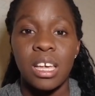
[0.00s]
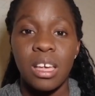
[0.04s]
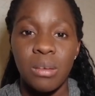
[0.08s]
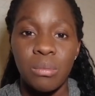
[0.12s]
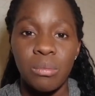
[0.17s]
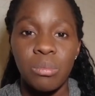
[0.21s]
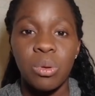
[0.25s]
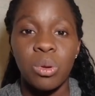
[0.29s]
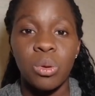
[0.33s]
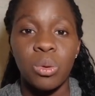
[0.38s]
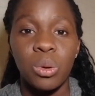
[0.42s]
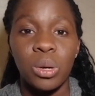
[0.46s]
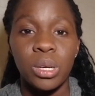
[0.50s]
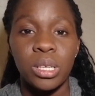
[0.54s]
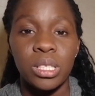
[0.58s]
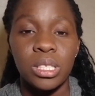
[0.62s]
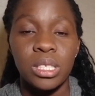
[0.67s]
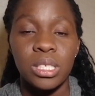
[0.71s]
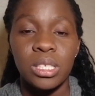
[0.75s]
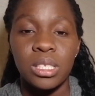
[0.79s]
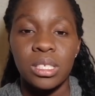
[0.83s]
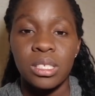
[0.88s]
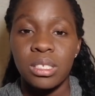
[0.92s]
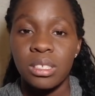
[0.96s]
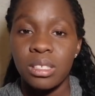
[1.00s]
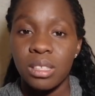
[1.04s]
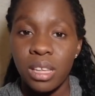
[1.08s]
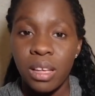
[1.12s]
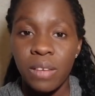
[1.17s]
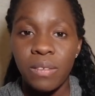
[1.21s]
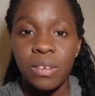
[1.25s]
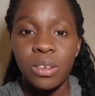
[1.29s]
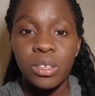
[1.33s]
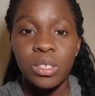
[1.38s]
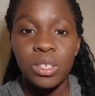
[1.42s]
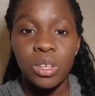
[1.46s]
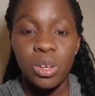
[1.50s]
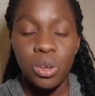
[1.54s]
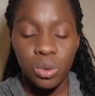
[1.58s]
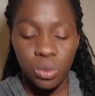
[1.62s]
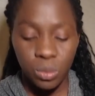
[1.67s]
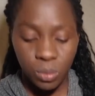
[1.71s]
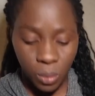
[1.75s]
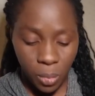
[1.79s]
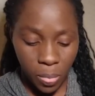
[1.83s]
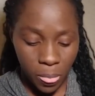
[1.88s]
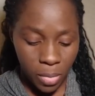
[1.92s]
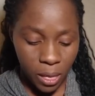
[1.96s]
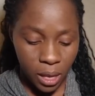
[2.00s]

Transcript: employed. You never know.